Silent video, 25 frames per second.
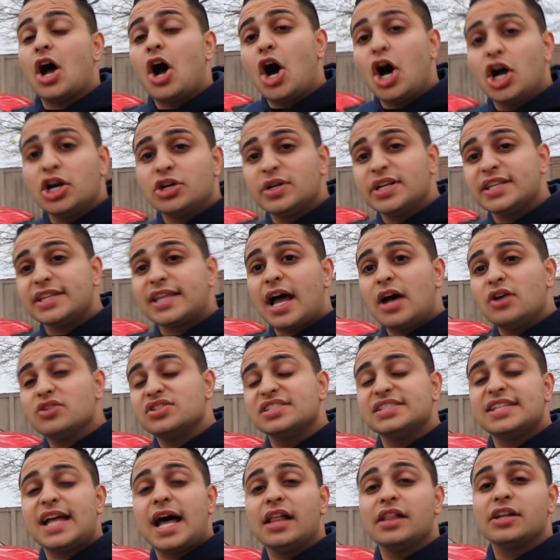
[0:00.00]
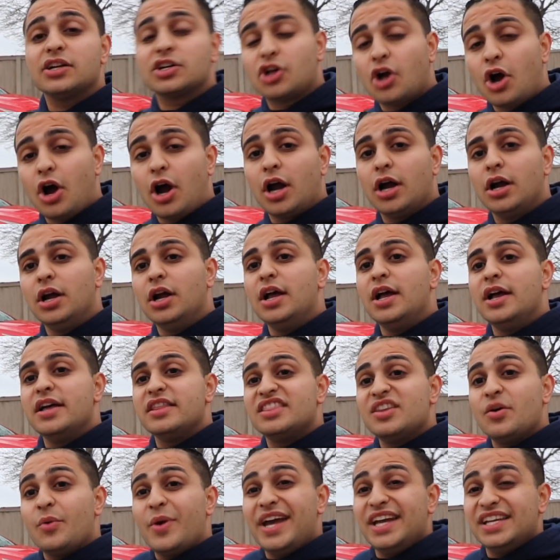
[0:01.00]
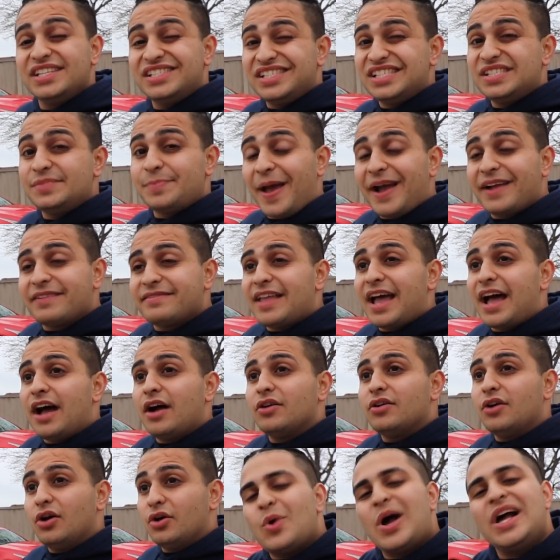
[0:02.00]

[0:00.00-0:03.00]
$100,000 car the way it's spec'd out.